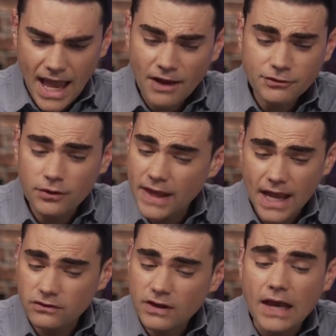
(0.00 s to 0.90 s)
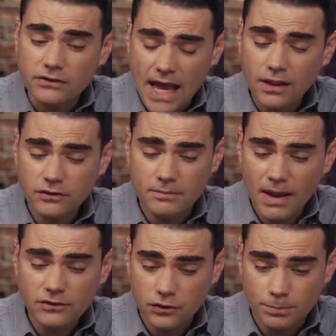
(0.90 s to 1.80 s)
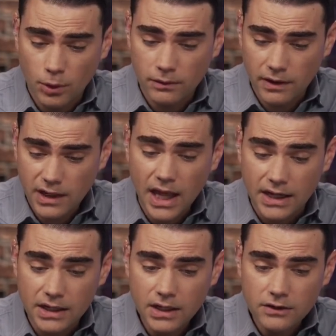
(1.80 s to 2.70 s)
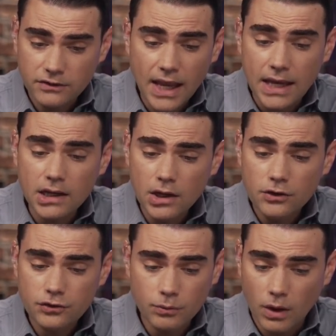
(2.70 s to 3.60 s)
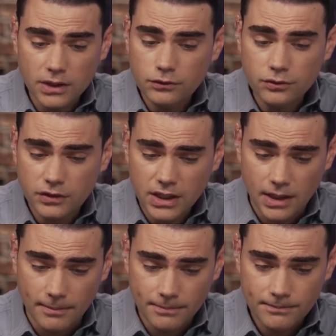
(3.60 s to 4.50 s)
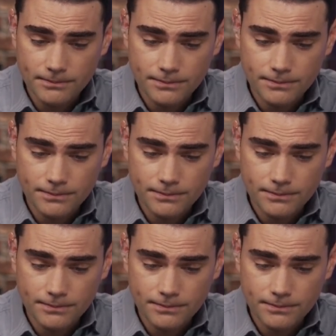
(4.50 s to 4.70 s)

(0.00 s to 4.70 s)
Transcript: After they had sex, Allison messaged Portnoy again, saying she wanted to see him.